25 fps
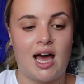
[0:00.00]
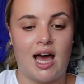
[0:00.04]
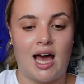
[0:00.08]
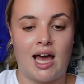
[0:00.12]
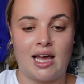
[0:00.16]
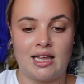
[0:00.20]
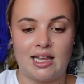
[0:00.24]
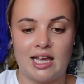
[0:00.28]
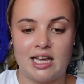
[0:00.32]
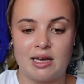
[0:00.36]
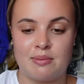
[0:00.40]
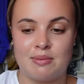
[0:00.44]

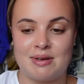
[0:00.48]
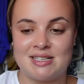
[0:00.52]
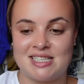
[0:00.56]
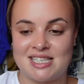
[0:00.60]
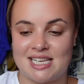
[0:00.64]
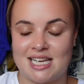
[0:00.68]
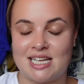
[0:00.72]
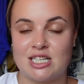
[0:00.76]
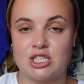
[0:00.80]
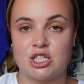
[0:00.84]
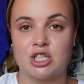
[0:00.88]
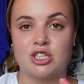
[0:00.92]
I like my
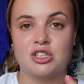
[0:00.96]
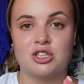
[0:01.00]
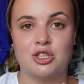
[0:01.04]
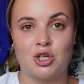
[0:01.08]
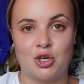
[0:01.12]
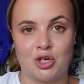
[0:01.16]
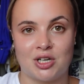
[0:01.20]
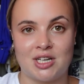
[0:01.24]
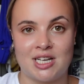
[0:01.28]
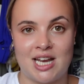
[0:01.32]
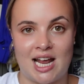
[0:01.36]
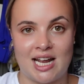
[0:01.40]
skin to
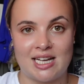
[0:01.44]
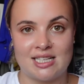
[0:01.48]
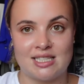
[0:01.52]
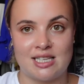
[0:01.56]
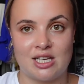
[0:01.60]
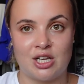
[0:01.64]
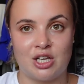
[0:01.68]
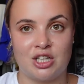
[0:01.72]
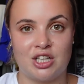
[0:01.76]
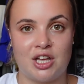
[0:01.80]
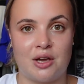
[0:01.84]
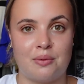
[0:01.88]
look nice
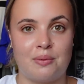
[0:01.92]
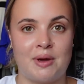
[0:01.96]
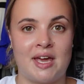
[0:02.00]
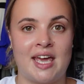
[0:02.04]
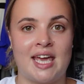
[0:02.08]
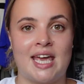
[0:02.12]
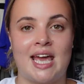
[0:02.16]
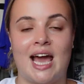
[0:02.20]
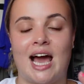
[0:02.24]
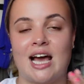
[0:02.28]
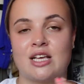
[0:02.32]
and glowy.